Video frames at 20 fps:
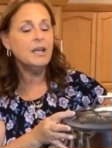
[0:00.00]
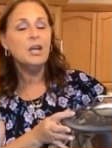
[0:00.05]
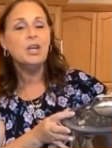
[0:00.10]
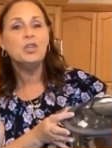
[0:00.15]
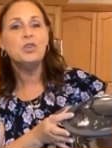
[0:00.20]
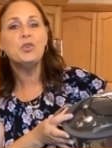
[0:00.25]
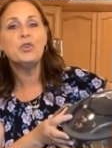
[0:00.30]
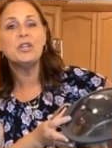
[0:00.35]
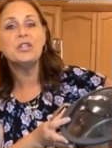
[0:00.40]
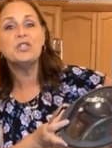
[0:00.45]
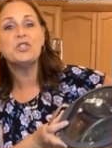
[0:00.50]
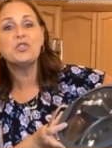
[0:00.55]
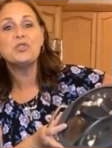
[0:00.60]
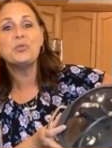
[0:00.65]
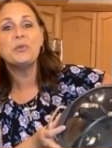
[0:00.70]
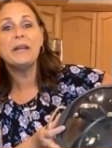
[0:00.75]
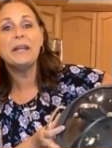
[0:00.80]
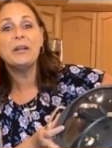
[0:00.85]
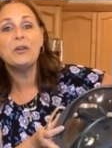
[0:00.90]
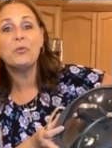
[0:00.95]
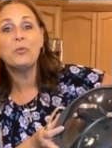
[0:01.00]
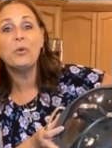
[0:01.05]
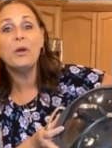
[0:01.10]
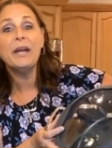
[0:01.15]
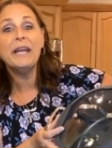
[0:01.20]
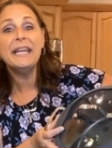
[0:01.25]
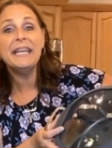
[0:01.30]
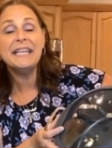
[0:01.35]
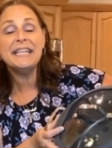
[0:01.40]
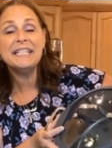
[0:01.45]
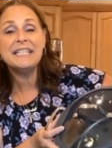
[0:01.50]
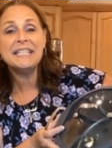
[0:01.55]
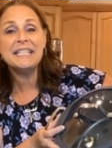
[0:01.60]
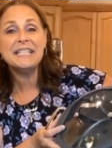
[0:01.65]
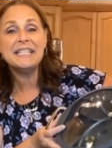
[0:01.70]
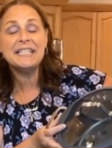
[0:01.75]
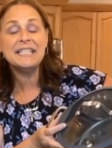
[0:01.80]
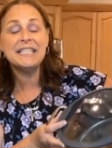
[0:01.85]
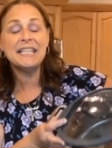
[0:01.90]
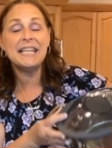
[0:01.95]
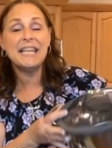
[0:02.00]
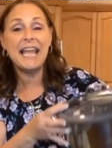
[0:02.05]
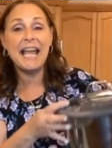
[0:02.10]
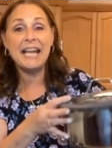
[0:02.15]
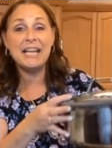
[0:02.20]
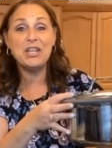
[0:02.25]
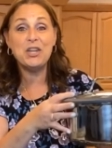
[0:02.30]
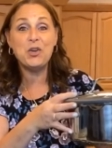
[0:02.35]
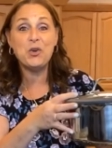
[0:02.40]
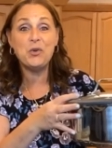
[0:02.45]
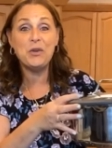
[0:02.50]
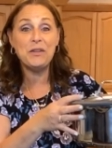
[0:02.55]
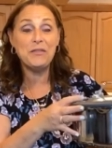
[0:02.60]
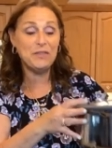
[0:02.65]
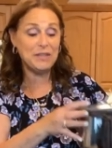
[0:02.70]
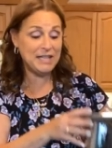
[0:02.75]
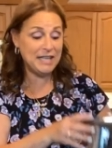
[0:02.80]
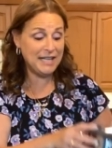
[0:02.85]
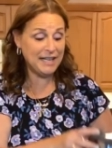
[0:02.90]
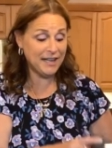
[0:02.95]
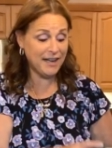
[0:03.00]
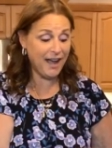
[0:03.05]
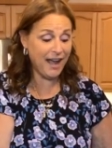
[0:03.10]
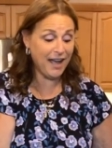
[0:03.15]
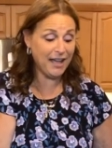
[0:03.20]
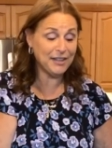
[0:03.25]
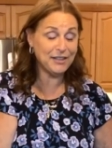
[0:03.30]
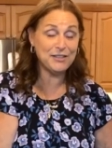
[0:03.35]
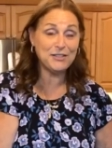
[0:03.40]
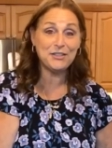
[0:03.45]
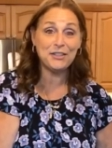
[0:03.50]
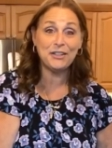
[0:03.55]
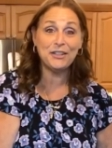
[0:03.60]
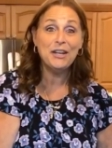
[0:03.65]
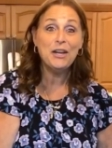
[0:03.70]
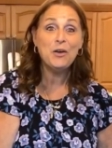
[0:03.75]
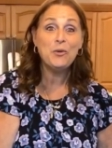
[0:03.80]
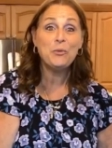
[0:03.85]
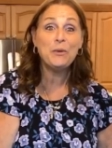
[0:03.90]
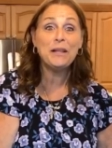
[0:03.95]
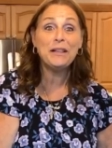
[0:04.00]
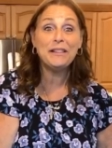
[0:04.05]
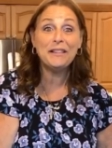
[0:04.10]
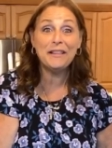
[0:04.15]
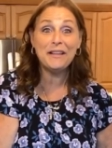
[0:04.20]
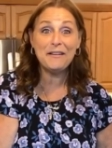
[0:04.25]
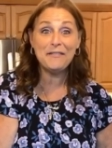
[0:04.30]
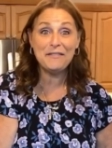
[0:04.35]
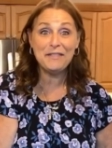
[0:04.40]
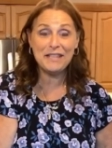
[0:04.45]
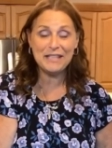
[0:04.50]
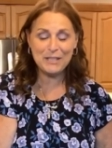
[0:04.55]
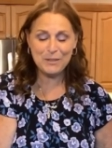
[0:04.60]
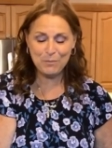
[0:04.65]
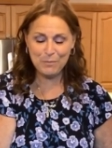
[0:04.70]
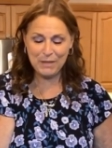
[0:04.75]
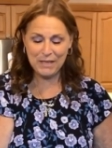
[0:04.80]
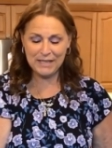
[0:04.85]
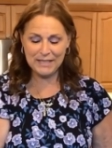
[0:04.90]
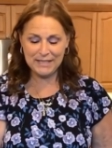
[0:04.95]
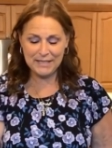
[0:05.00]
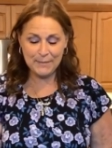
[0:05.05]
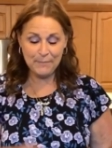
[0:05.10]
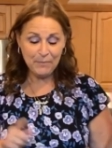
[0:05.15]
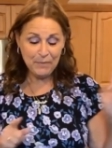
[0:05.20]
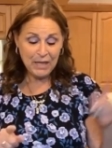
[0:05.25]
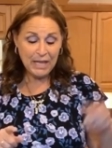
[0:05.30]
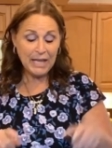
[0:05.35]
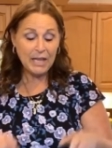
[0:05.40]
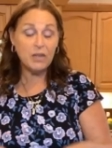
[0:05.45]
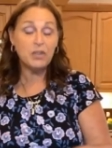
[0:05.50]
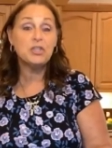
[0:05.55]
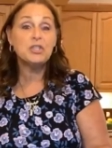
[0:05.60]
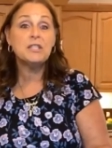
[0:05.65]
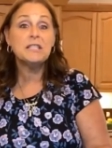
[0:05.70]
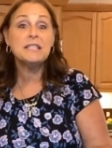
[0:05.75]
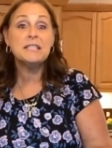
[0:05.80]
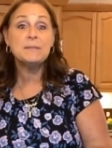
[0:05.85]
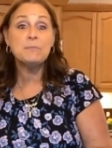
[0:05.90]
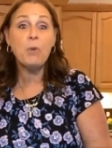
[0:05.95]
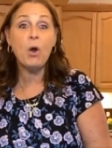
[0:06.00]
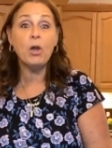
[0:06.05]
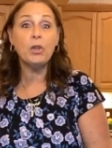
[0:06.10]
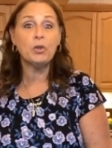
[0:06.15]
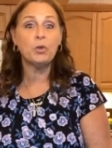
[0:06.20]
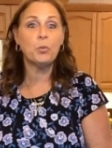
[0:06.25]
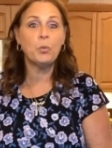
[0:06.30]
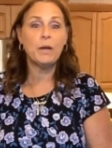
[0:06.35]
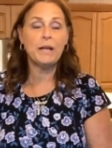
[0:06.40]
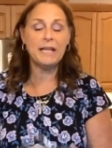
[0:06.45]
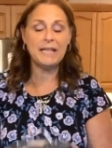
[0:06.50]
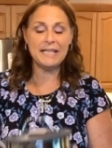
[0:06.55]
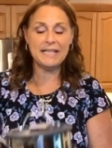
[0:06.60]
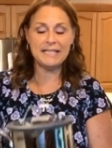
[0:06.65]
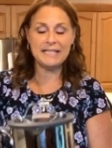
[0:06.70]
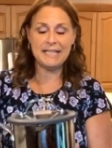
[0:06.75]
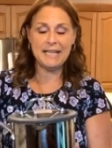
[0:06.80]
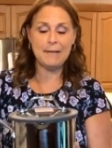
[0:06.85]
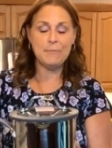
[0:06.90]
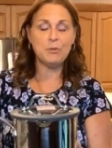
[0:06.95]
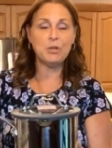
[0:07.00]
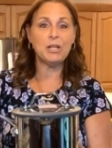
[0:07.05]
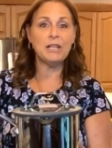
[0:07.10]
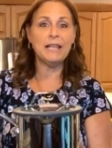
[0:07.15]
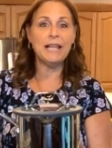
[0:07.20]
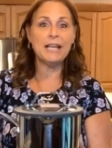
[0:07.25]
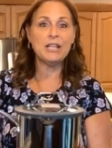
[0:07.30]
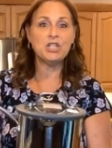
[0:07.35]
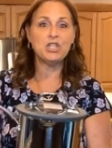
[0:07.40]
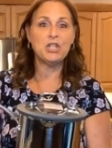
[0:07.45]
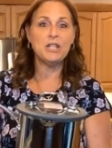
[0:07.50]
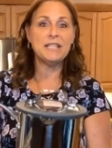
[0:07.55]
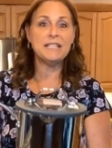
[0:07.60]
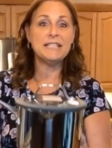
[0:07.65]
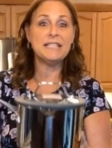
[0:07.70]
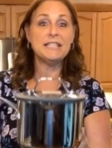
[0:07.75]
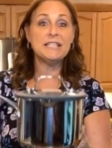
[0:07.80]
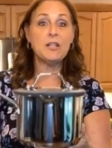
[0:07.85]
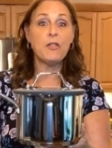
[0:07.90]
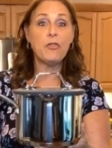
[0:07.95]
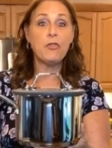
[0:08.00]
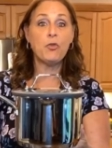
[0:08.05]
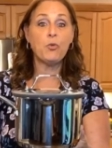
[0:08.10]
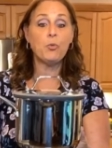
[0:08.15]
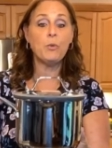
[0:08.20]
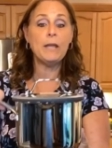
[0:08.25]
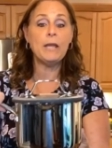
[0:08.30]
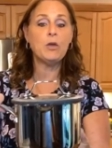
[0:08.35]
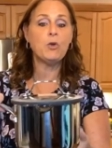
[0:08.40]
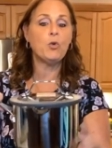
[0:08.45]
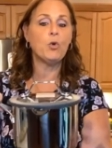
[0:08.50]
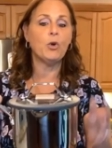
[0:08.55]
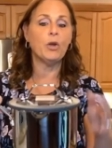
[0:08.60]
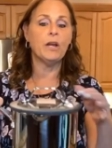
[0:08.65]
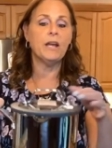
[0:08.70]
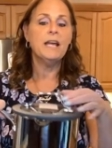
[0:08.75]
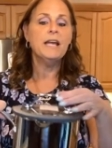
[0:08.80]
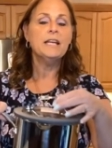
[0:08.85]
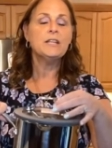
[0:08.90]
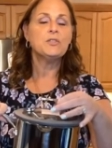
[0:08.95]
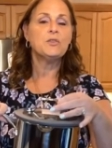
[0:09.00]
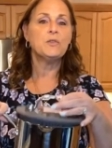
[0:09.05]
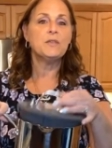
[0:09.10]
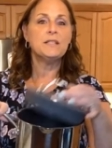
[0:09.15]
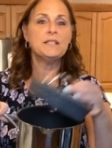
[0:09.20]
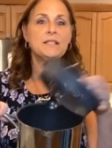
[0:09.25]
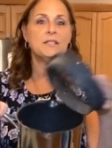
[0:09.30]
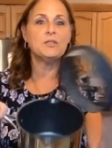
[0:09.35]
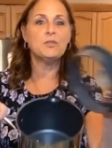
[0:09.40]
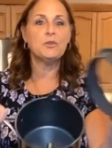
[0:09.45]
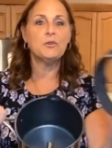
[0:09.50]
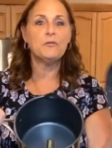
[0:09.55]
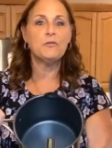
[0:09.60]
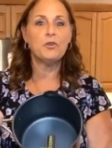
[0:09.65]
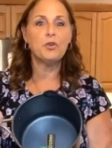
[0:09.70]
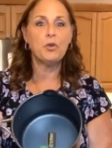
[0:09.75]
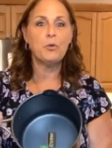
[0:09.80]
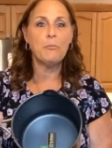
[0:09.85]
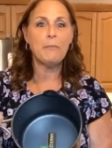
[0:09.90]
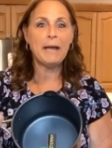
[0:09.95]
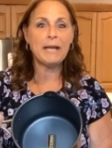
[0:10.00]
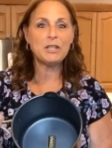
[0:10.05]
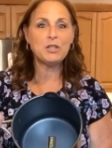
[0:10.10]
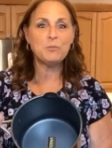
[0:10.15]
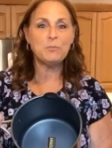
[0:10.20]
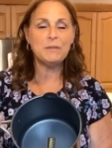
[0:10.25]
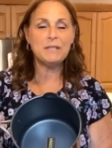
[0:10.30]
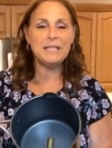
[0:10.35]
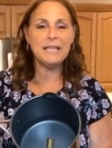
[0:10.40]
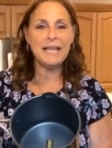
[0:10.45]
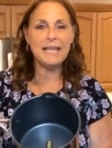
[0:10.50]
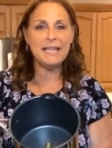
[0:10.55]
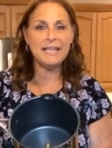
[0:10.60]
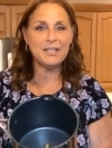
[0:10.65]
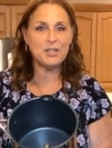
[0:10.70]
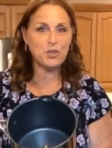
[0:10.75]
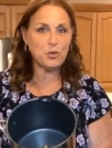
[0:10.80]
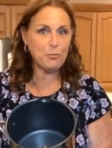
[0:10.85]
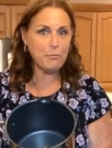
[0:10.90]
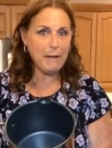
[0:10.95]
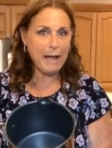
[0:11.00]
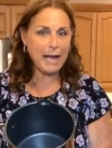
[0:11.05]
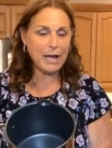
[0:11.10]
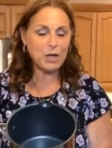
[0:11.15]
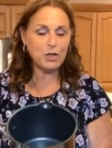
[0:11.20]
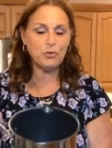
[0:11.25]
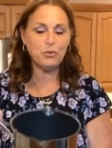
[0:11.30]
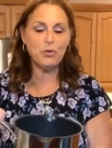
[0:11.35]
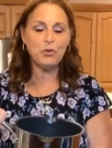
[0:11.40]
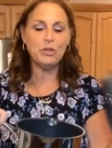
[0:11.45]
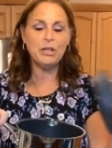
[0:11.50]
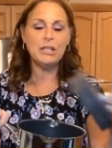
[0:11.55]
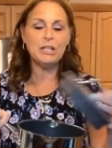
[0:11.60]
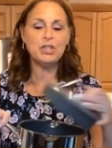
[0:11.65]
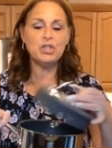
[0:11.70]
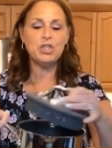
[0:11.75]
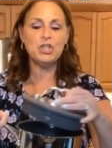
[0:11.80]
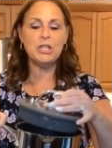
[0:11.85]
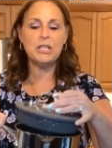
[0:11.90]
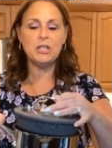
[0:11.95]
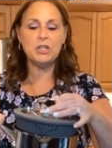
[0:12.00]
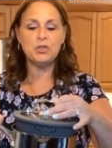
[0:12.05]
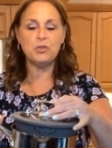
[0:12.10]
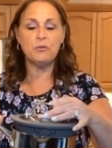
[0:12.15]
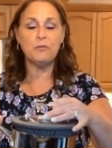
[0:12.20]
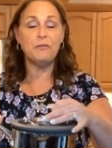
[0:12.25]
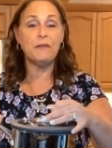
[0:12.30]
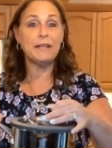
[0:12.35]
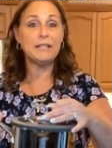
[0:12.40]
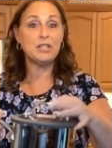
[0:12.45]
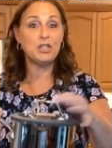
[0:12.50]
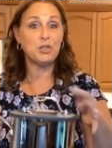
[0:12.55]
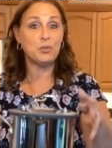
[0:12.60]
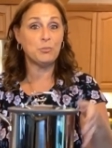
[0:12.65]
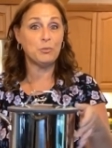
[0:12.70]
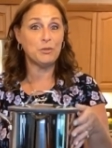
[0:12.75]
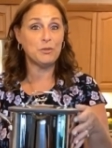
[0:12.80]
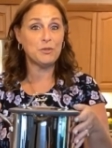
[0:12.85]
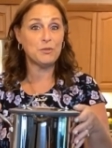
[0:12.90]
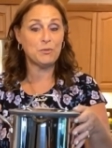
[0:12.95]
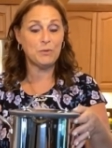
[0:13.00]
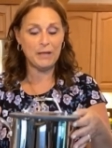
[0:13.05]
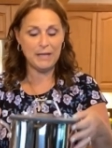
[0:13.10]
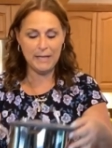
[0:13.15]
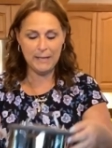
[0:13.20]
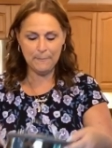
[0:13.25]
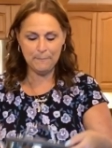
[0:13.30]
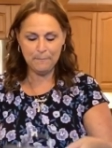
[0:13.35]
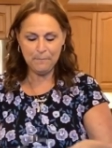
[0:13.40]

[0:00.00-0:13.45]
You can strain it right into the sink and you don't even need a colander. We love this piece. Here's the smaller one in the same collection. This is the three quart. So this is good for your mashed potatoes, your macaroni and cheese, your vegetables, right?